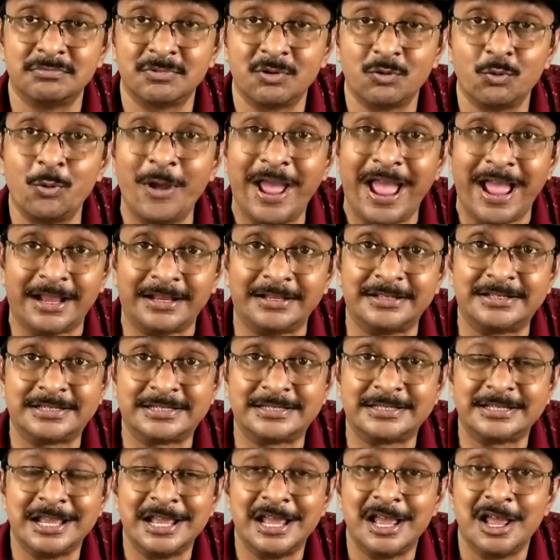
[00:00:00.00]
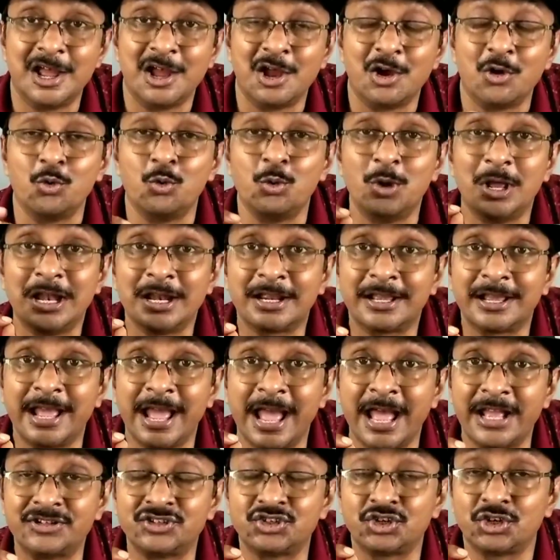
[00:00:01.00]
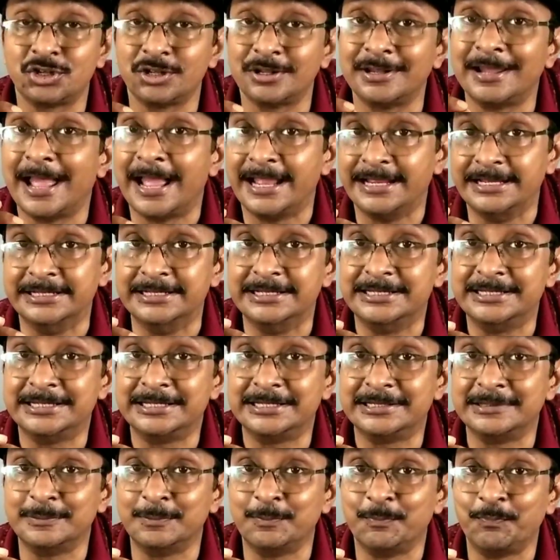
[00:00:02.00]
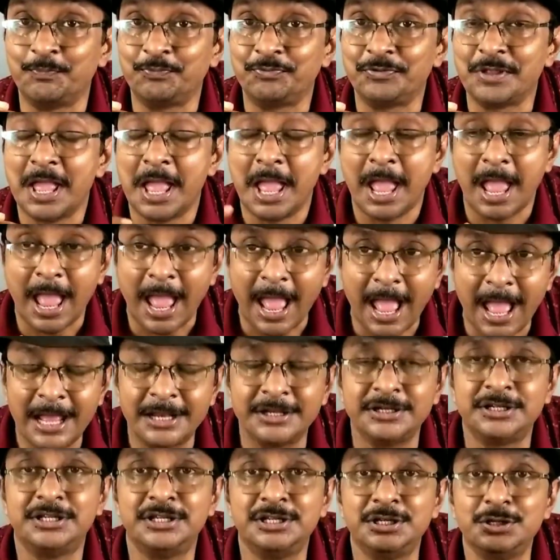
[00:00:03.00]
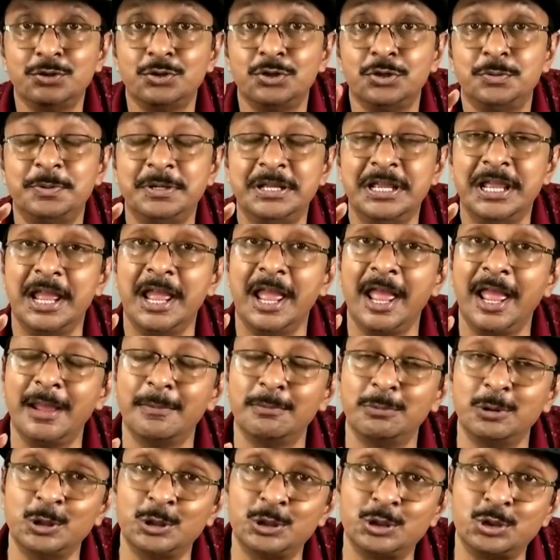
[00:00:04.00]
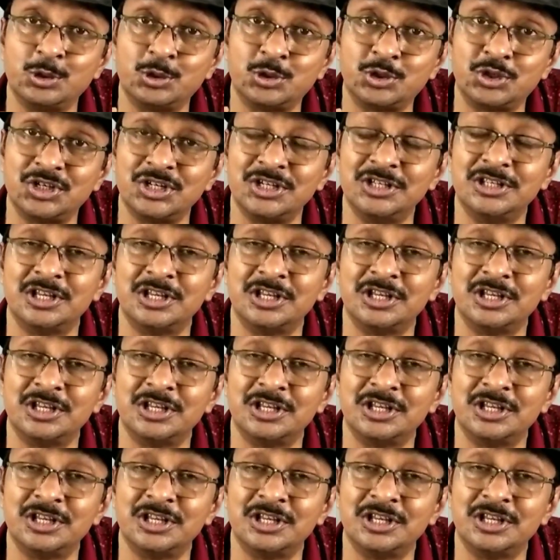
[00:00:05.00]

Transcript: wax will catch light, and he would be able to see